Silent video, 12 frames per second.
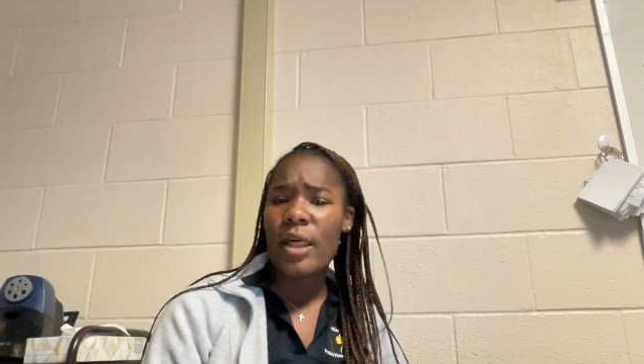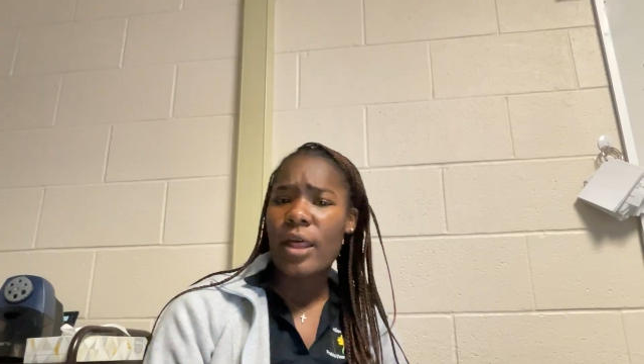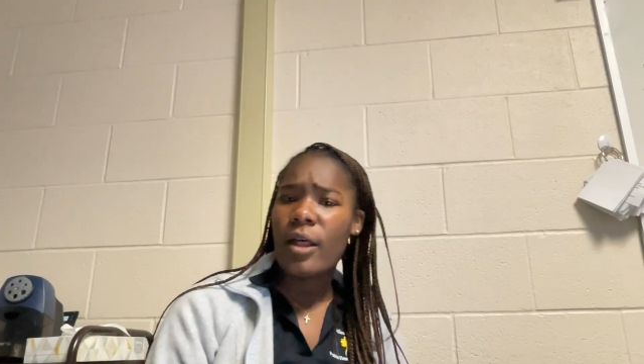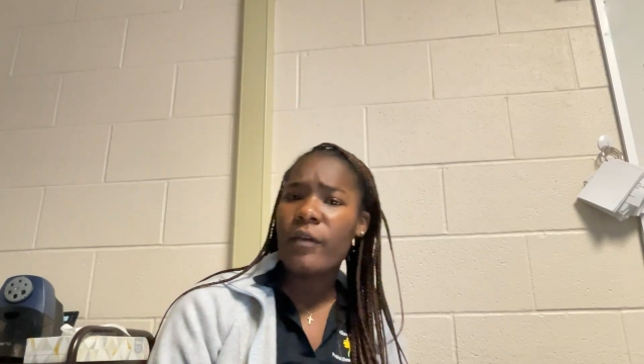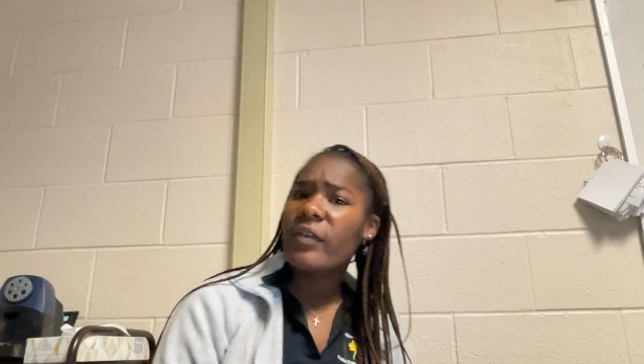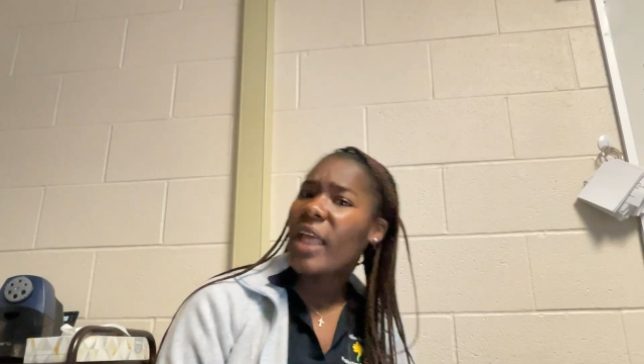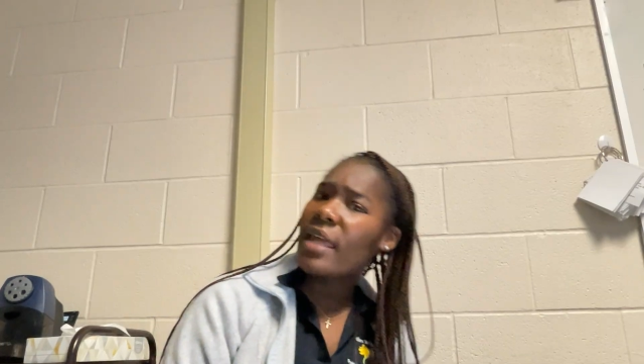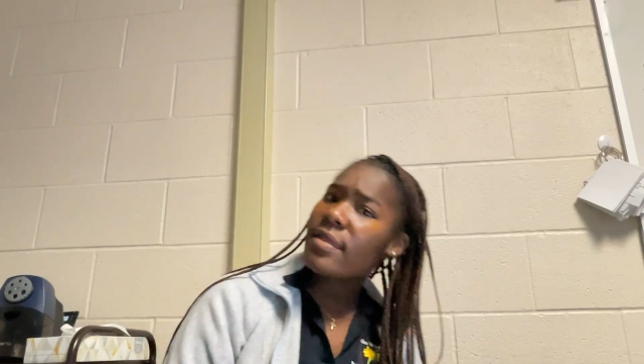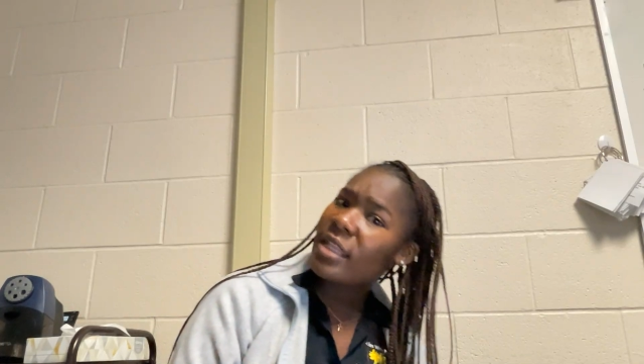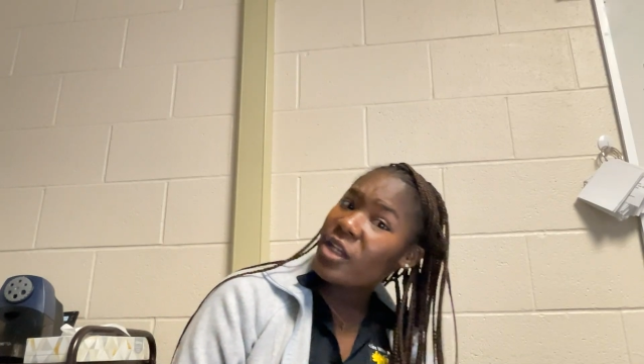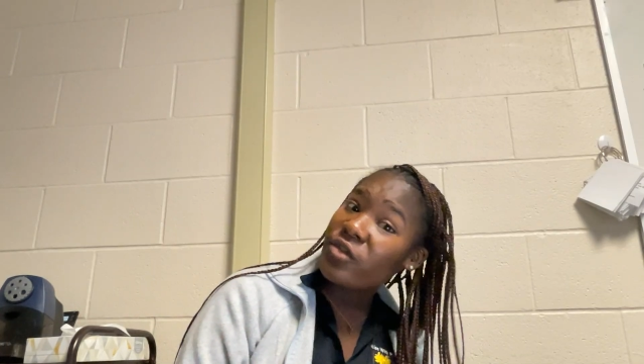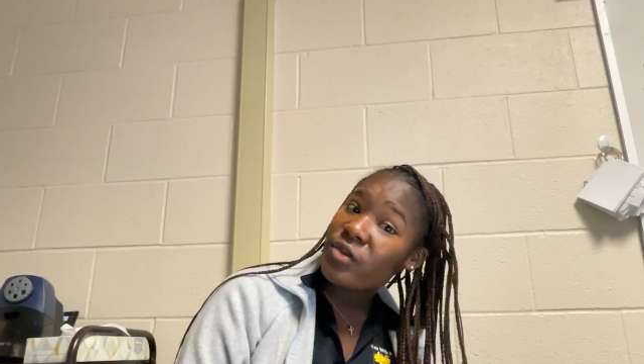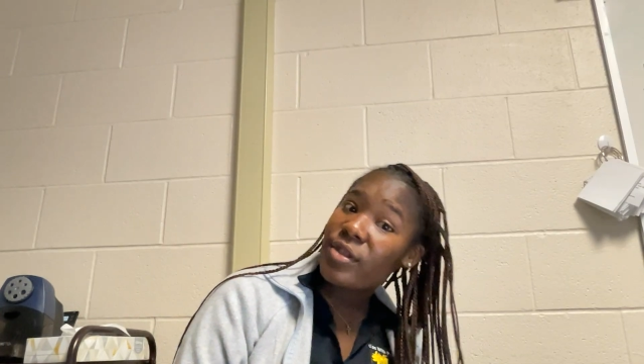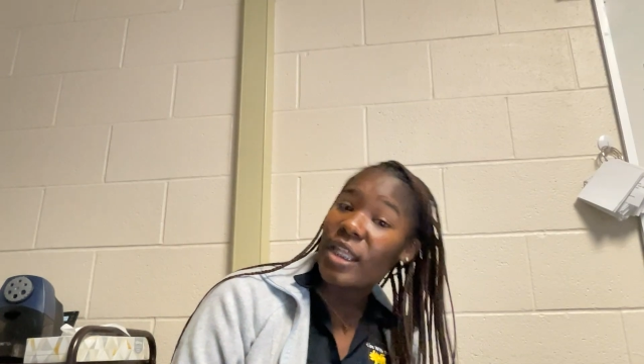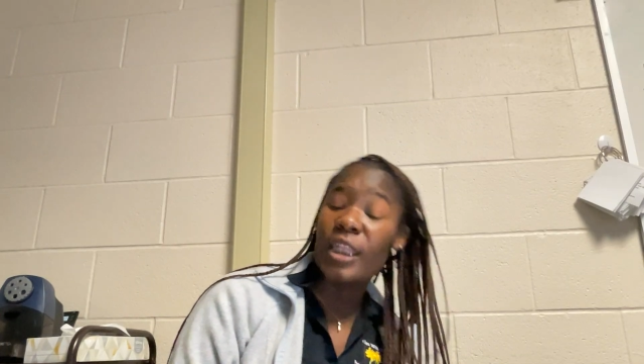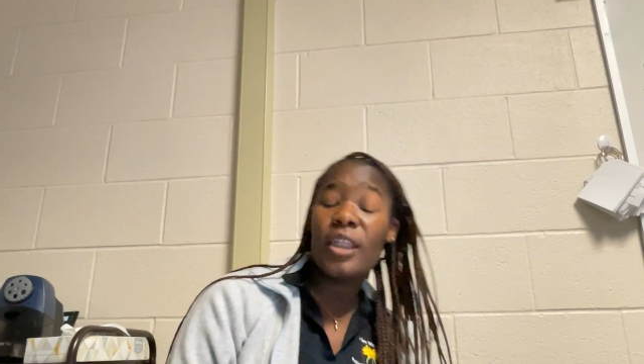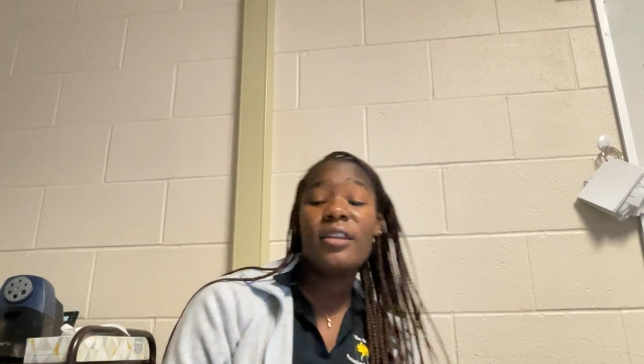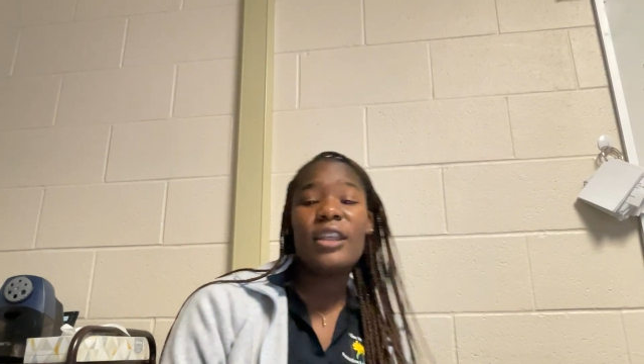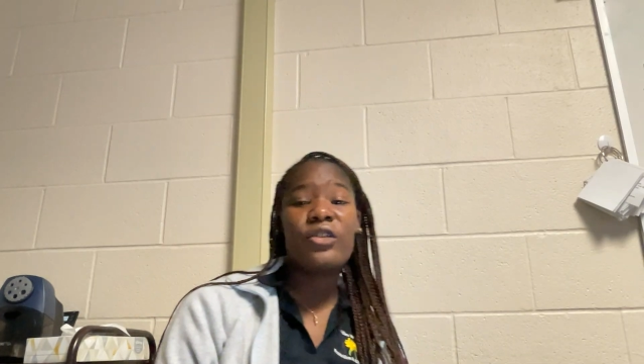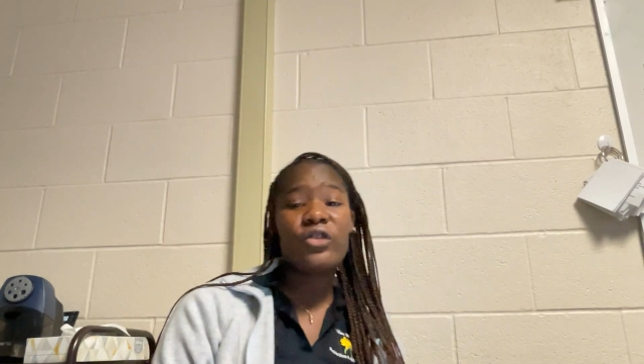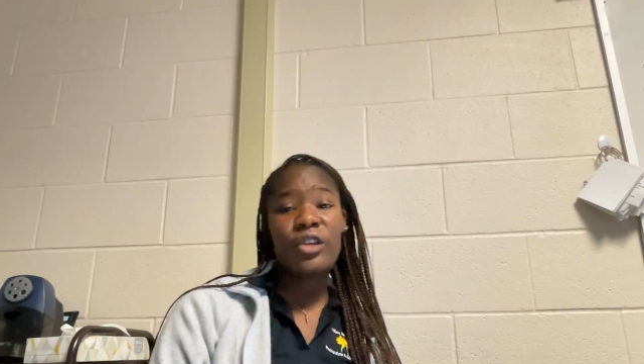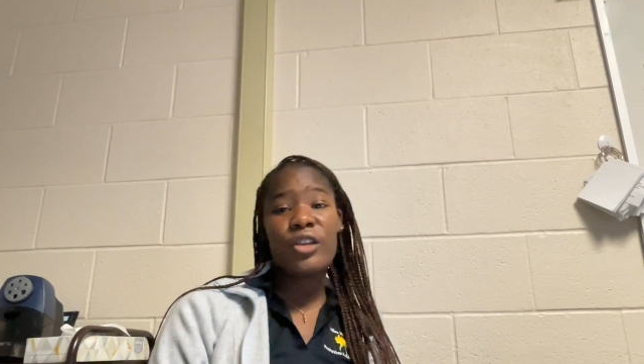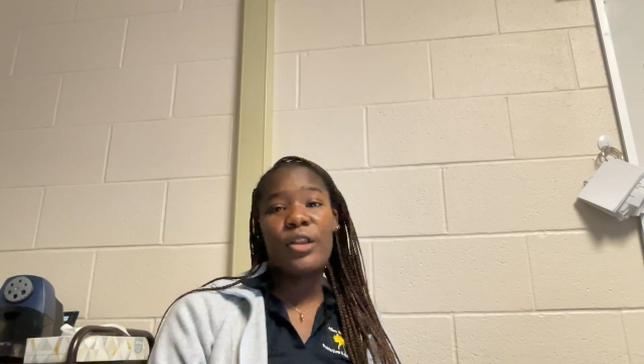of case teachers in the district,